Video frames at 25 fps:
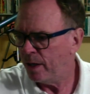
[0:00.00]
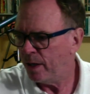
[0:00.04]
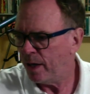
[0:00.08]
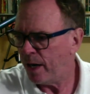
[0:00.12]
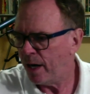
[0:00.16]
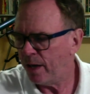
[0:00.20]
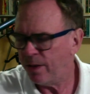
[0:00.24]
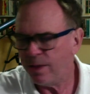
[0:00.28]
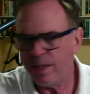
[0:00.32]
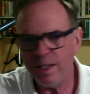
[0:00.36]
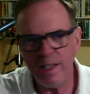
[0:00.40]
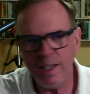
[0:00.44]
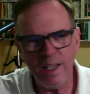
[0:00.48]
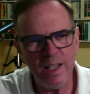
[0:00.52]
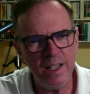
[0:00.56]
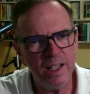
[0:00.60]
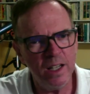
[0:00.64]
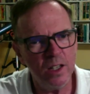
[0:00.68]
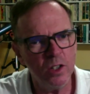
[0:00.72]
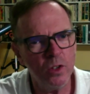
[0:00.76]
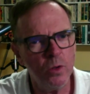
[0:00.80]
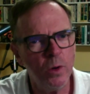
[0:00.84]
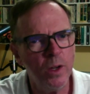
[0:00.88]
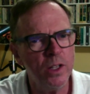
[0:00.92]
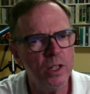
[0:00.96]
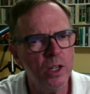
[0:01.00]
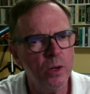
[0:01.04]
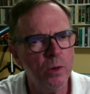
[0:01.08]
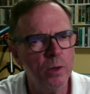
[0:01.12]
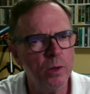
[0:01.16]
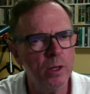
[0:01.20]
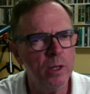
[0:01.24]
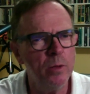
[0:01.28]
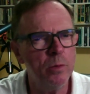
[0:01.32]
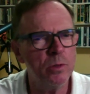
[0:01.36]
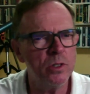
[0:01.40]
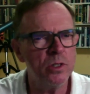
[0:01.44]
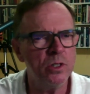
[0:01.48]
I think he didn't quite know what
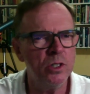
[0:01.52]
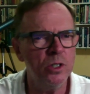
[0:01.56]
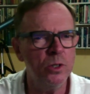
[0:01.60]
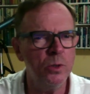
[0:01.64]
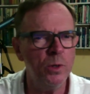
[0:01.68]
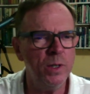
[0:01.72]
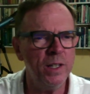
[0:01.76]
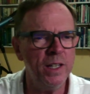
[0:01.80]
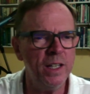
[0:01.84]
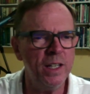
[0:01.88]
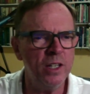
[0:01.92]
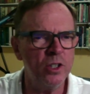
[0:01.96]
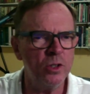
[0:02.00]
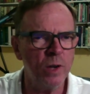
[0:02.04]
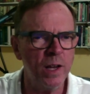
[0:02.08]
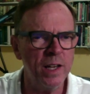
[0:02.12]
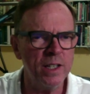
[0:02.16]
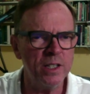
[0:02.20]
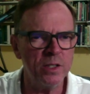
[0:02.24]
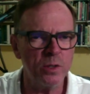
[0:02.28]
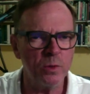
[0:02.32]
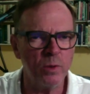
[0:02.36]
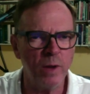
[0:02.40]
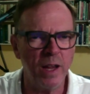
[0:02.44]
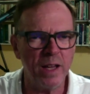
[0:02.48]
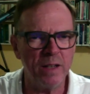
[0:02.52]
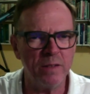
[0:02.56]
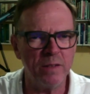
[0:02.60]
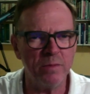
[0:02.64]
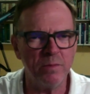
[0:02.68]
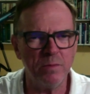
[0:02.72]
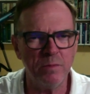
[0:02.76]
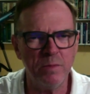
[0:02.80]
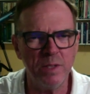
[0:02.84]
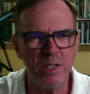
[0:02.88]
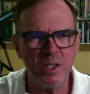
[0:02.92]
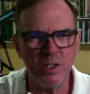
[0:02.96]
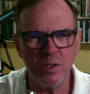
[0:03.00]
he was doing. He tries to write
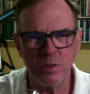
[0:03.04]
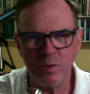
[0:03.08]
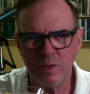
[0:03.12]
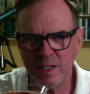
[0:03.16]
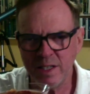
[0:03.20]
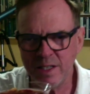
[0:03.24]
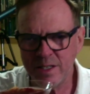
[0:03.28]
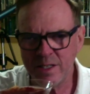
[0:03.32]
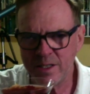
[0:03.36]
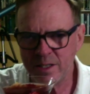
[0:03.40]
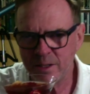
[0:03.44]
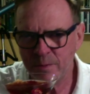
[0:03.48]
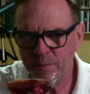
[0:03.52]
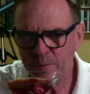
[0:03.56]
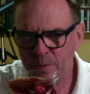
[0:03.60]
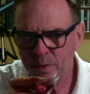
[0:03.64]
mysteries.